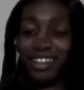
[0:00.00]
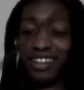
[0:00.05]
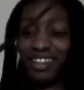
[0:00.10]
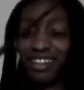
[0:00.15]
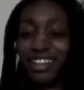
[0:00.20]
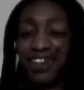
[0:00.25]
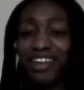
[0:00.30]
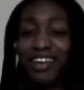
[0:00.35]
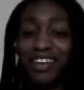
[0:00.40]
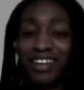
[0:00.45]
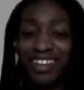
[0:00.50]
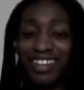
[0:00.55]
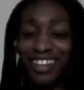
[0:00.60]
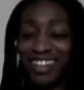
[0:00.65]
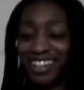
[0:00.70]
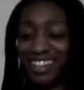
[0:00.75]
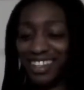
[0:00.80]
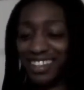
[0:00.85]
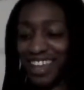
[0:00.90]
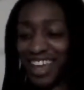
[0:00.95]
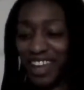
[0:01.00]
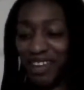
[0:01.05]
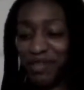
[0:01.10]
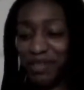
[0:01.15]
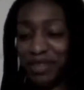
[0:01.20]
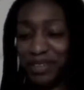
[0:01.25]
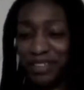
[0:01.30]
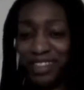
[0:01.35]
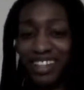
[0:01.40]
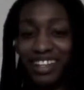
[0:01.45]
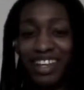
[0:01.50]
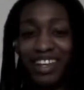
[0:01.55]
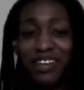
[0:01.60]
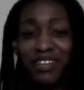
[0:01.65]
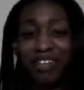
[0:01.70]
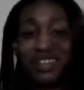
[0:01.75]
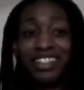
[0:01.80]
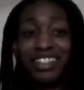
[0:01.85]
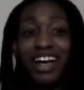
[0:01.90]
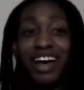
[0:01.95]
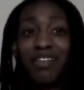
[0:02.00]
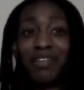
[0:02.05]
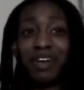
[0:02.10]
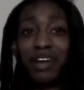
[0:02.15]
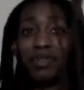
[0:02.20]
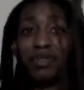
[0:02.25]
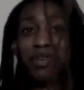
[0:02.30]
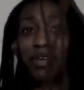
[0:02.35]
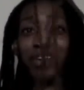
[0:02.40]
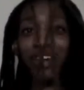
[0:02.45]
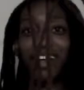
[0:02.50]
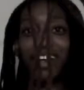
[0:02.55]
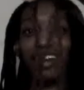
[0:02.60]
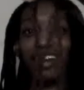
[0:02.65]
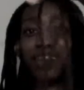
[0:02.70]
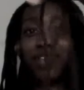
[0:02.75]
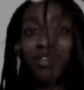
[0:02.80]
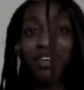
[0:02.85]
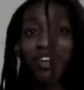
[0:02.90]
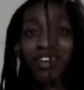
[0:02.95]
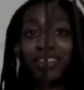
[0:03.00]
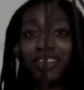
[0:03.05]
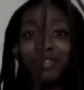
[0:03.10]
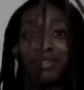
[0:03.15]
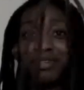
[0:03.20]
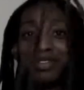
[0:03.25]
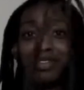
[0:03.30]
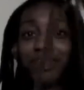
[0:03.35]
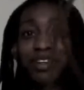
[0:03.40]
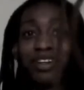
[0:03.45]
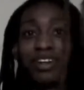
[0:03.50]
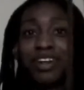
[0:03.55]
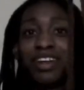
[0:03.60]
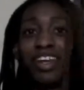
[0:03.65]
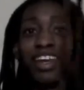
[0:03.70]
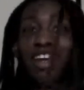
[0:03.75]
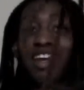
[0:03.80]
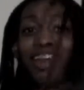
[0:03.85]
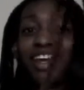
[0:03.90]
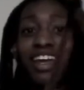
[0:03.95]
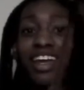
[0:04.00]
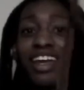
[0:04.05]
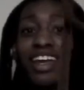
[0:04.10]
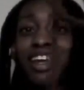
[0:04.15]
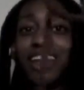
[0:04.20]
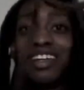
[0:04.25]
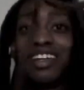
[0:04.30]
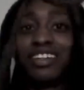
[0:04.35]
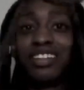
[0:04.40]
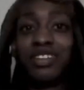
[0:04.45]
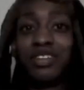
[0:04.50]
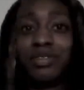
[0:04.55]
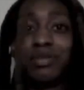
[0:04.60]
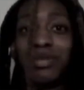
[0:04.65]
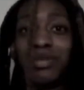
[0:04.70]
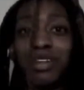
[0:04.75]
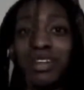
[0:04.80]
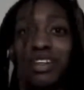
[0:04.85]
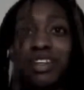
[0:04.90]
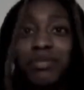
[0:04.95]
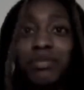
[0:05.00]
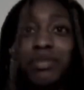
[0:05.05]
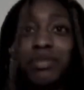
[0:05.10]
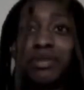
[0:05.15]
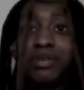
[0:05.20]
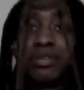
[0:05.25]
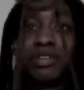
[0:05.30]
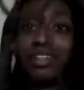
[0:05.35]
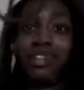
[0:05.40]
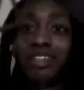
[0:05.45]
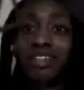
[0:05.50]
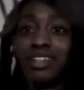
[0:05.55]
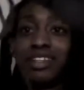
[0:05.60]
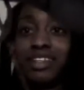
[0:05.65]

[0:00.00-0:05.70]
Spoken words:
to the table, which is not what I want. I don't want it on the floor. So I'm gonna keep pulling.